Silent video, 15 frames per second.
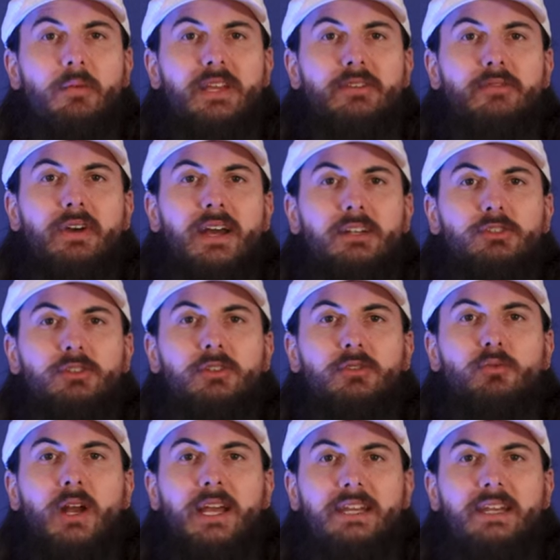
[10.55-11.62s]
manufacturer
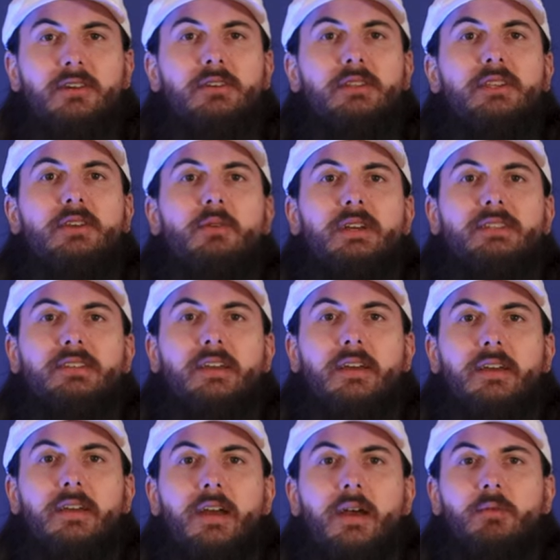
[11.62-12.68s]
right here in the USA.